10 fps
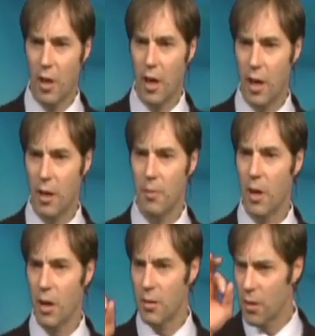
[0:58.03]

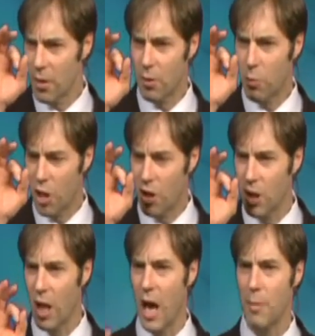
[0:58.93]
a little
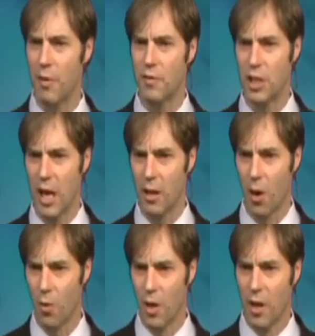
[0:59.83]
glob of
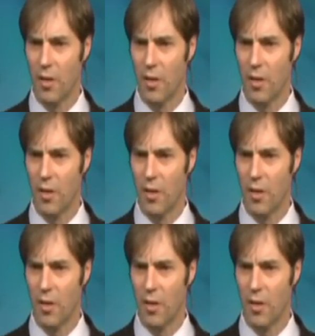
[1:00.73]
jello.